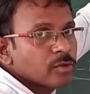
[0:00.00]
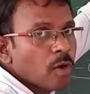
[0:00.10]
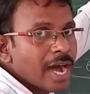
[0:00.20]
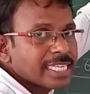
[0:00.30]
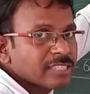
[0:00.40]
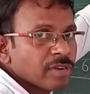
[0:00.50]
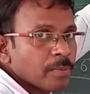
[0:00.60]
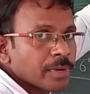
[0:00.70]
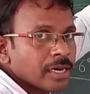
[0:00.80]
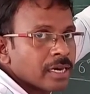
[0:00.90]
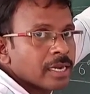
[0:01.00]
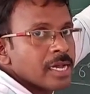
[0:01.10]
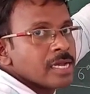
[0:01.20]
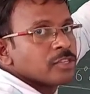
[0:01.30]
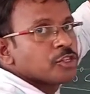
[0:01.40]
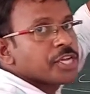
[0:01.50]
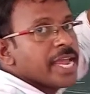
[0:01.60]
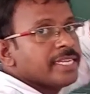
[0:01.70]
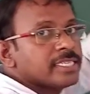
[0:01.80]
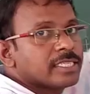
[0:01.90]
water vapor
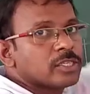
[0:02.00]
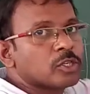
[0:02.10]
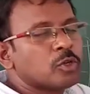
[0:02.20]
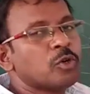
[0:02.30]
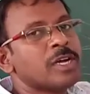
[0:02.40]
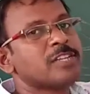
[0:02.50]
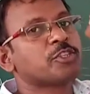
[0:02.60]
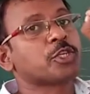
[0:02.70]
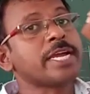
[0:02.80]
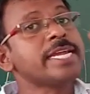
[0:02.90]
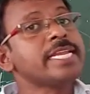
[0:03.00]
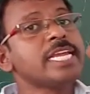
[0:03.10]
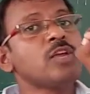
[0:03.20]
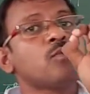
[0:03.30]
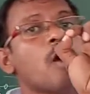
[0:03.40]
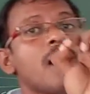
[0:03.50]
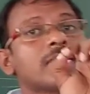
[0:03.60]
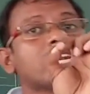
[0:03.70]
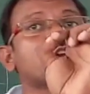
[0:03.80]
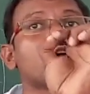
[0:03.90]
changes into tiny
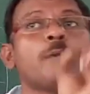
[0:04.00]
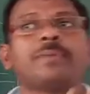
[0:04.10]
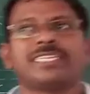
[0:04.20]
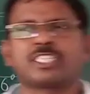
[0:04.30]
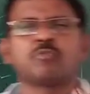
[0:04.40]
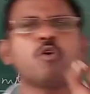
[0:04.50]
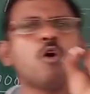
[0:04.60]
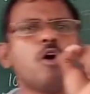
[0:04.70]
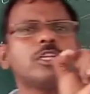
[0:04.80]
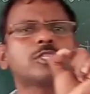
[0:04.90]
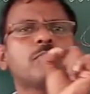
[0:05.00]
water droplets, small